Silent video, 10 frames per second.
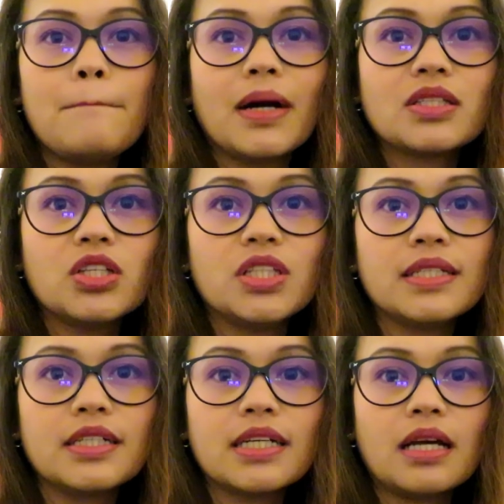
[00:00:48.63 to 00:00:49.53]

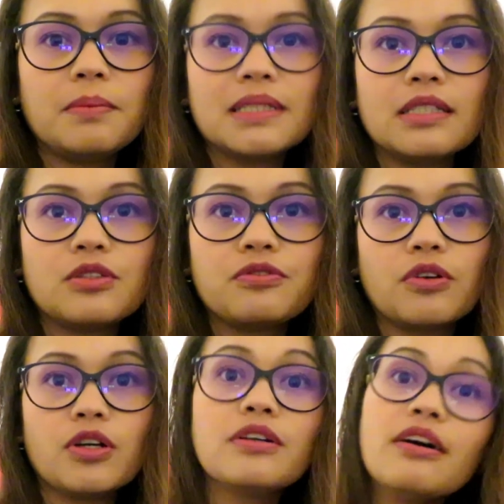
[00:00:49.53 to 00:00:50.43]
Magdi-dinner kami dito
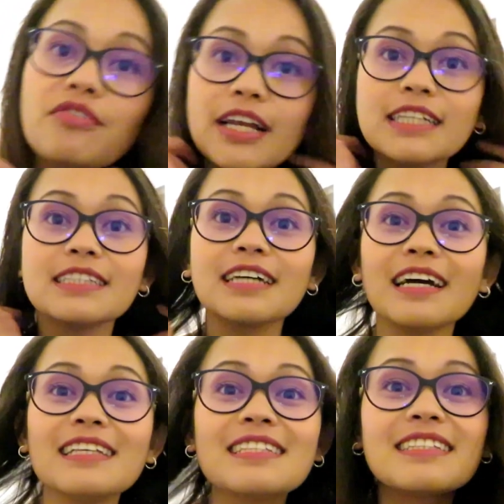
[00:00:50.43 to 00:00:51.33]
for the
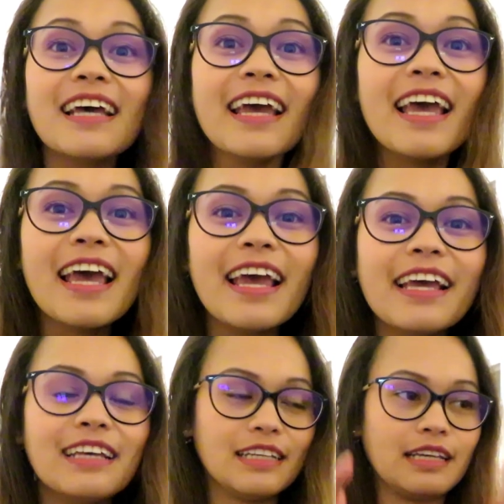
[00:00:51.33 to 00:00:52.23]
Valentine's Day.
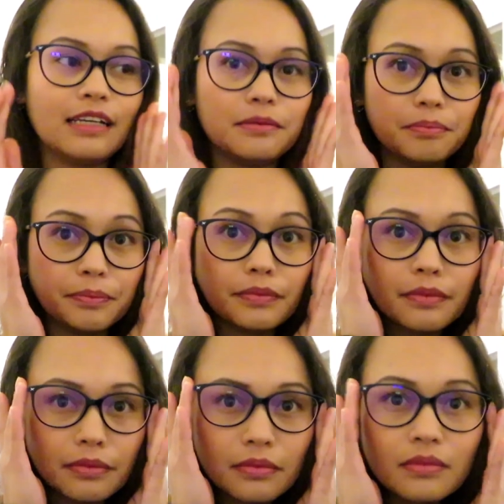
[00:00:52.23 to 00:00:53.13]
Yan.
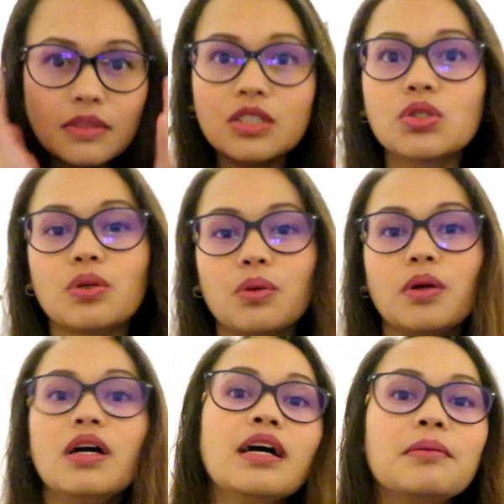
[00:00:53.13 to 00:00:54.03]
So,
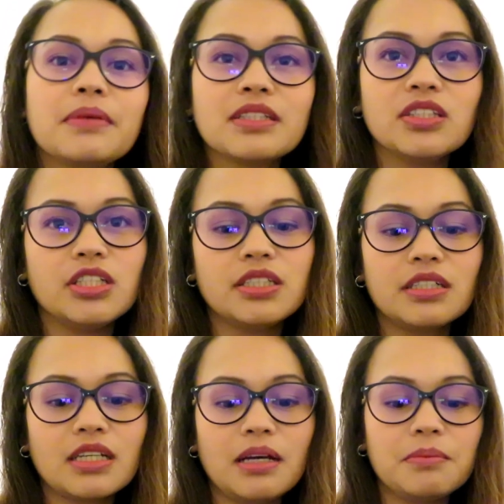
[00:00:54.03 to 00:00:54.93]

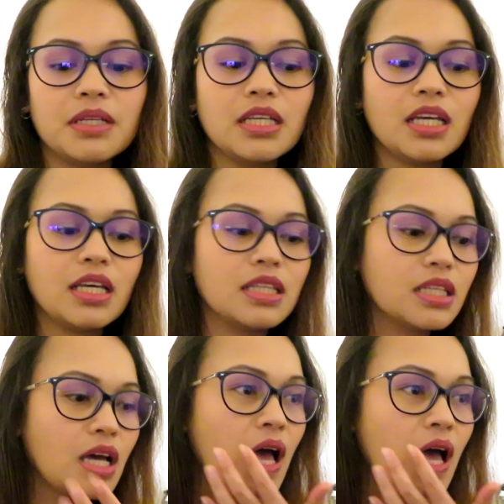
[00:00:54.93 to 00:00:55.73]
magdi-dinner kami and